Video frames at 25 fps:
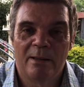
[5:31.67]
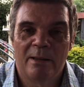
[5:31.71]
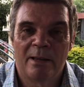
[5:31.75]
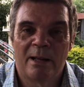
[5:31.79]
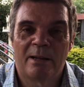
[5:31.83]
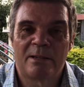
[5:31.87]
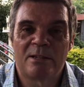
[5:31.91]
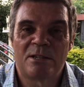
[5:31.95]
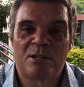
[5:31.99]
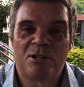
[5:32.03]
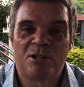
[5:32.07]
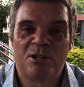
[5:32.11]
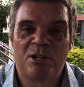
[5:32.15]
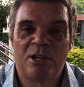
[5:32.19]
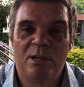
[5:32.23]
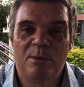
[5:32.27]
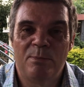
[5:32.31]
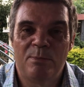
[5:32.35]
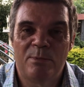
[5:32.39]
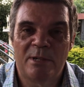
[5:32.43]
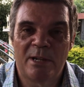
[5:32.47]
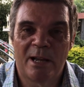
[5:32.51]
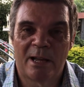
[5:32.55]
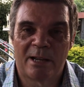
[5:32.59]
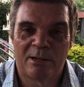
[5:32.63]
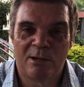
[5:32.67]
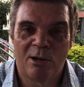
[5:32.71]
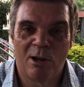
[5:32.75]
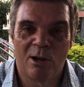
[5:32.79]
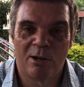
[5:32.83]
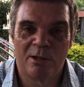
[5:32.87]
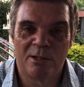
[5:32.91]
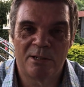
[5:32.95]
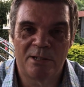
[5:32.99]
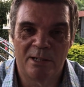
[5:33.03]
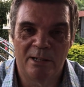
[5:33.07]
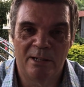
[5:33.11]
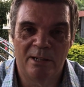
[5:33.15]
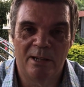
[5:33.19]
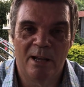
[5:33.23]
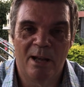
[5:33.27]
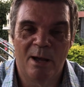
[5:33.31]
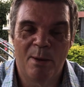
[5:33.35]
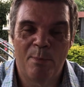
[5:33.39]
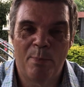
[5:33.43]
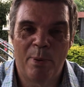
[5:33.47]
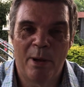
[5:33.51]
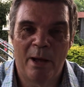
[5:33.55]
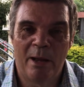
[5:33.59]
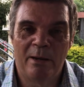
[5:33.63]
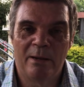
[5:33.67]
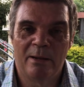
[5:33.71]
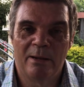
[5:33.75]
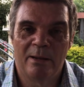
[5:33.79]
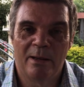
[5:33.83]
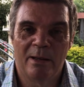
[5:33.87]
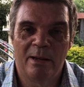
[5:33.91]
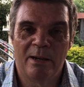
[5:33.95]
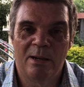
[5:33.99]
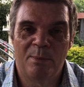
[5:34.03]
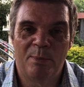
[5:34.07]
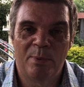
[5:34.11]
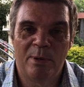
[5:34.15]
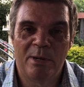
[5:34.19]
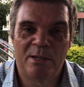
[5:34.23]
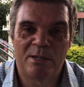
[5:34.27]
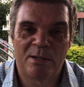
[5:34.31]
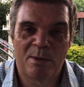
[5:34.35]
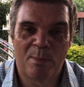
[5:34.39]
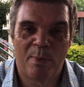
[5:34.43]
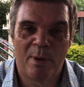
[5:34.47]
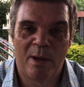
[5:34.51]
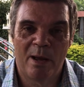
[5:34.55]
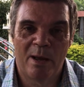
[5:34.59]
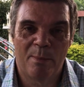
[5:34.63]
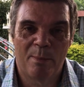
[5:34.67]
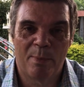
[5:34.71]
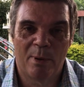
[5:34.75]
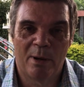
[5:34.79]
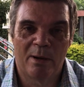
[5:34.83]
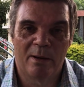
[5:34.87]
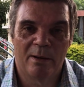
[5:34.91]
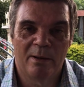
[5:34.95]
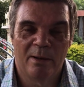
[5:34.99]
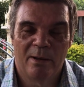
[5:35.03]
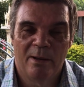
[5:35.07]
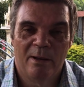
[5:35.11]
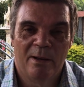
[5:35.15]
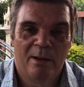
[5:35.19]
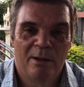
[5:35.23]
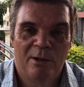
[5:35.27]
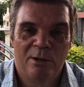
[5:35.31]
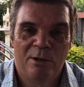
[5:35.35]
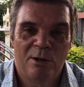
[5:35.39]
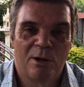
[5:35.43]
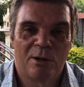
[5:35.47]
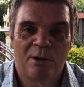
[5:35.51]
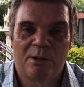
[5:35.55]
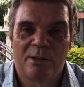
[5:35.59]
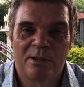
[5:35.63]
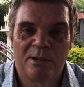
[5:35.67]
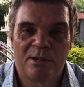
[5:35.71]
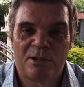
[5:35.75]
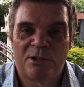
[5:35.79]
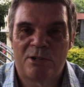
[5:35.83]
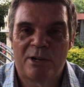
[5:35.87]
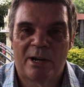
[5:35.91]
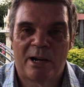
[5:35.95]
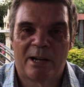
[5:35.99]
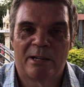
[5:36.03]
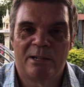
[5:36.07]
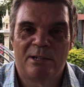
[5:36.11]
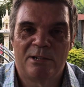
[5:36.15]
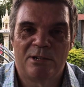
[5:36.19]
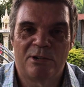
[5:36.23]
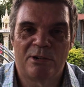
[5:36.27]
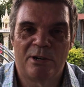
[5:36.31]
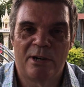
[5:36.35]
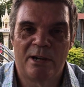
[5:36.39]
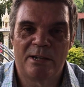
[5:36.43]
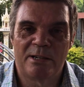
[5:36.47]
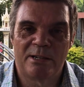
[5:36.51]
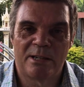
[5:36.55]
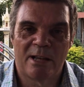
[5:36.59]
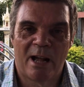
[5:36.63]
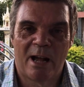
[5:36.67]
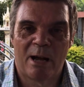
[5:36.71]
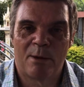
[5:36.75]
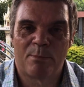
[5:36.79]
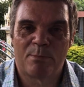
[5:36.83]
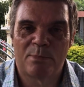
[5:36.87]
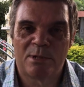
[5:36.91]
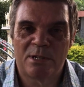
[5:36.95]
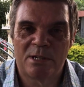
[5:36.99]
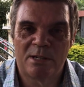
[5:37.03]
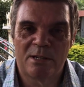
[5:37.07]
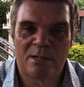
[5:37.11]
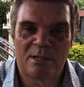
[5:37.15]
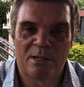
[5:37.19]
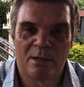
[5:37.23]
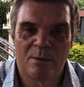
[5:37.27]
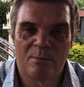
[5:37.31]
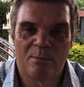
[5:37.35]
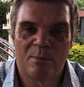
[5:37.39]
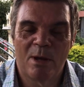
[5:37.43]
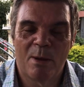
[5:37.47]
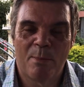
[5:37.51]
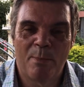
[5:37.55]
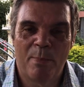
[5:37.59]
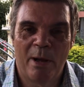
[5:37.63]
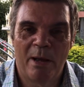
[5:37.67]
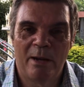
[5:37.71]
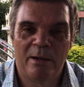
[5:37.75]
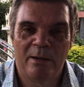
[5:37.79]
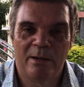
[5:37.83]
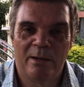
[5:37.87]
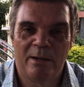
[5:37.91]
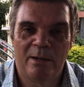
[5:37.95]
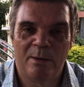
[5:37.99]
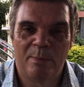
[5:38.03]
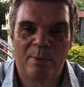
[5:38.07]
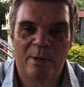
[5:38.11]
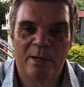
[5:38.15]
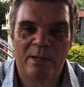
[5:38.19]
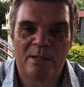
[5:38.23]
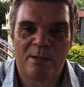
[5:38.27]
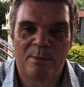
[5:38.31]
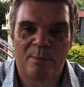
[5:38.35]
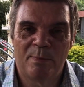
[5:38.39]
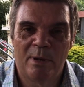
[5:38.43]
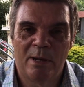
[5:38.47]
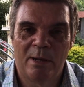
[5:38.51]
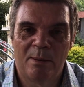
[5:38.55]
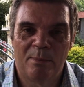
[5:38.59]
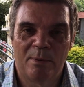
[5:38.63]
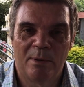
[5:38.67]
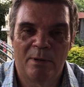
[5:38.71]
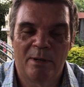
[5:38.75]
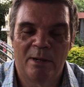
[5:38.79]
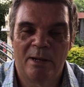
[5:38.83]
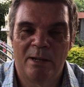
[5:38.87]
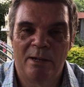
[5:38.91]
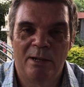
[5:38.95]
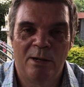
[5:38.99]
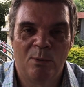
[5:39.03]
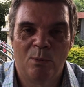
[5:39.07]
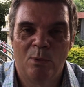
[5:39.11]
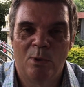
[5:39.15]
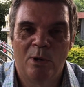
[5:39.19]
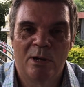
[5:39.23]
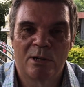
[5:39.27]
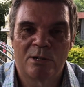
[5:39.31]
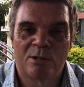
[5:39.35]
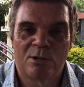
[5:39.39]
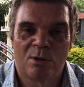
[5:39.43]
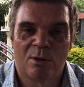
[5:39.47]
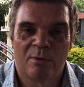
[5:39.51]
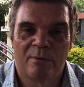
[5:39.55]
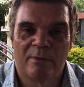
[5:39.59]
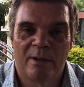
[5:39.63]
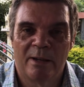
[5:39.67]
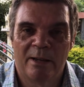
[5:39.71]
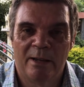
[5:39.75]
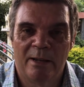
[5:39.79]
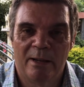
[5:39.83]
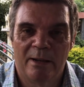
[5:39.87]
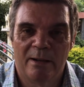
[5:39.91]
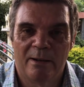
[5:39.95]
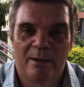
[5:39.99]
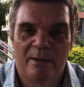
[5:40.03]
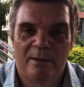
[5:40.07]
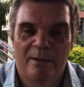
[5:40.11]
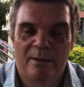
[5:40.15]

That's cheap technology, a pen and a piece of paper. None of this track and trace app system, a pen and a piece of paper, and it works over here.